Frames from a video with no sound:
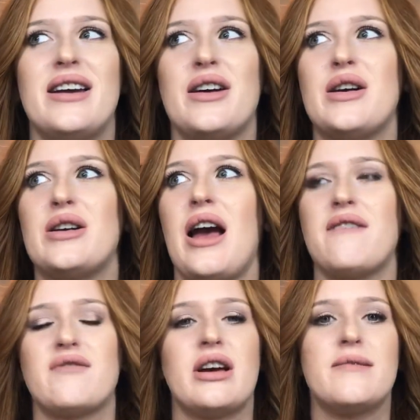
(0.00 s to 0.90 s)

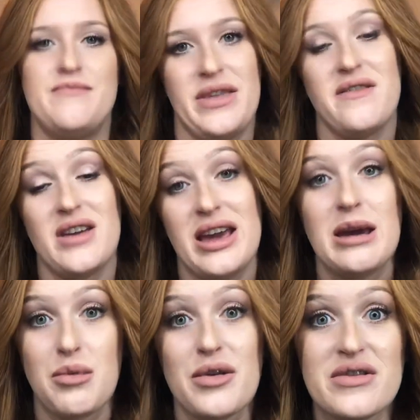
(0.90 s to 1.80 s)
I've got
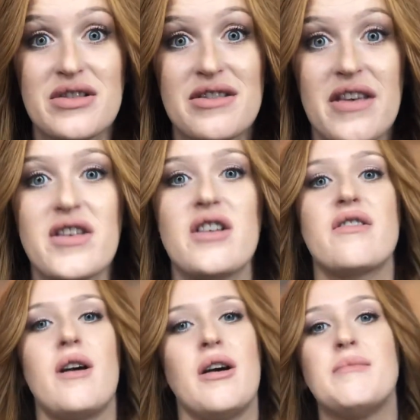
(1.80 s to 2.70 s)
8 brothers and sisters.